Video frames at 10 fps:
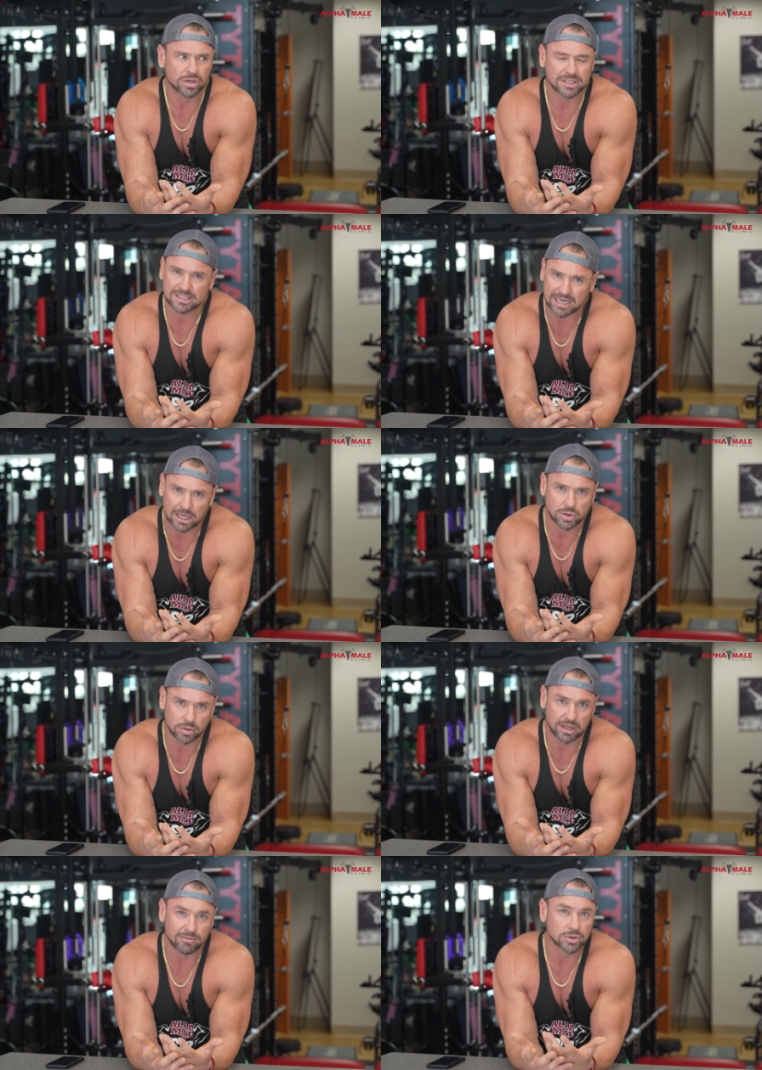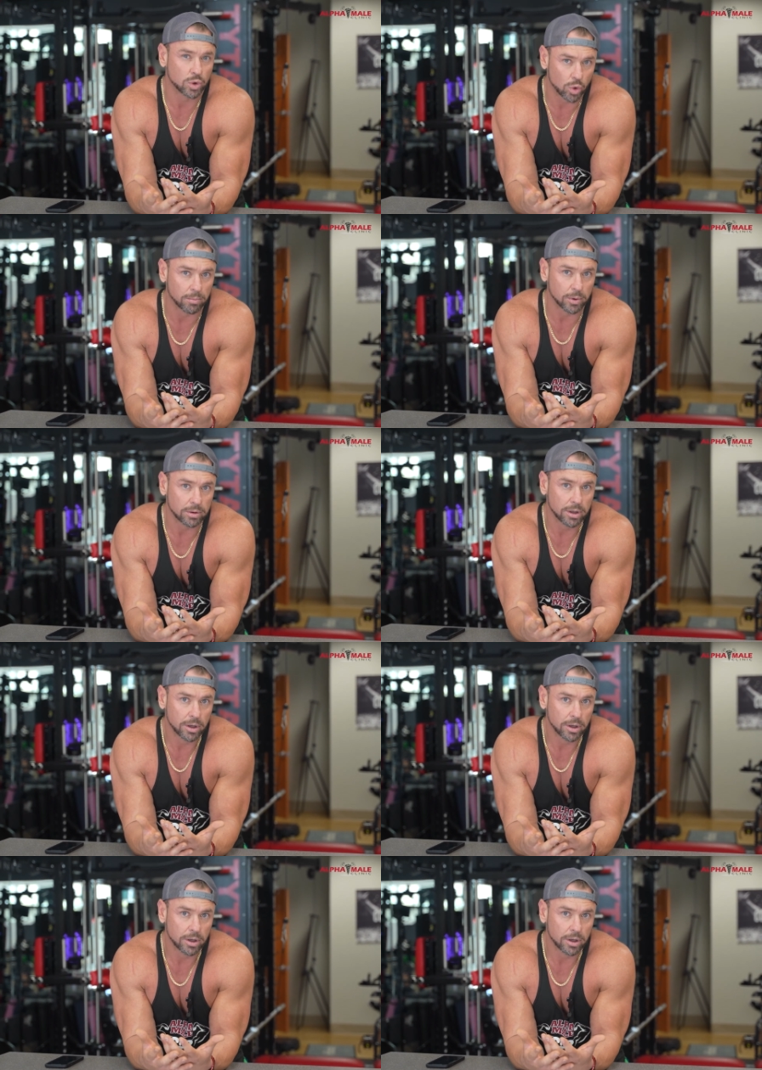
testosterone levels normal.